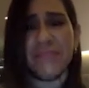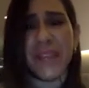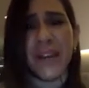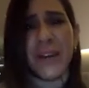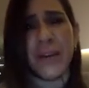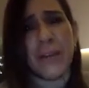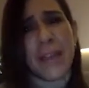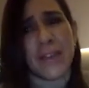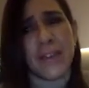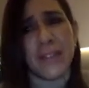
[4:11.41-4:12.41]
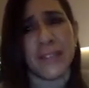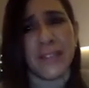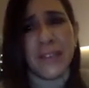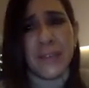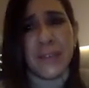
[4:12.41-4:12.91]
and her passion has
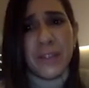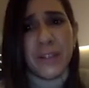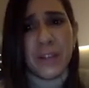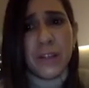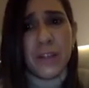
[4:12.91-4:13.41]
given results